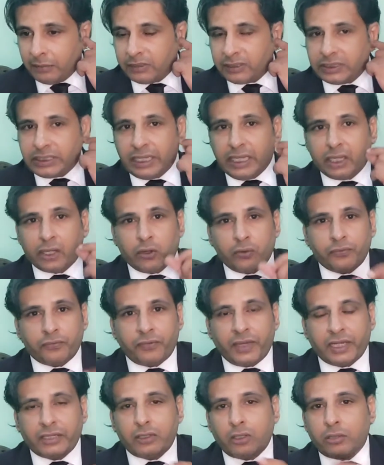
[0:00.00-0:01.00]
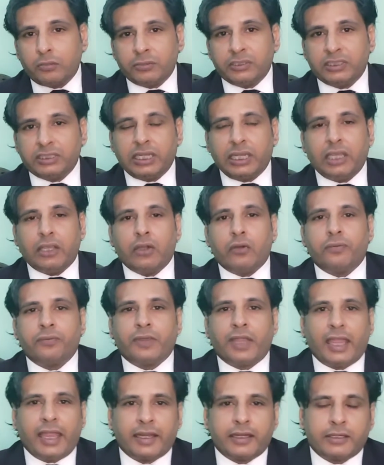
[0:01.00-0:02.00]
mistake of fact or mistake
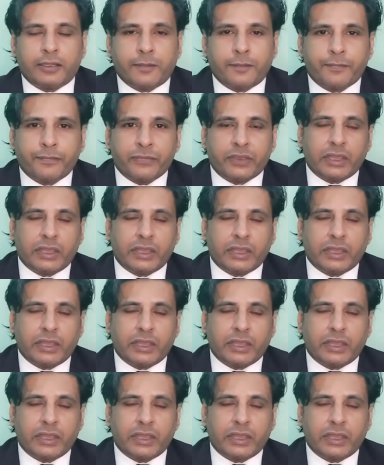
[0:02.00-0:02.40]
of act,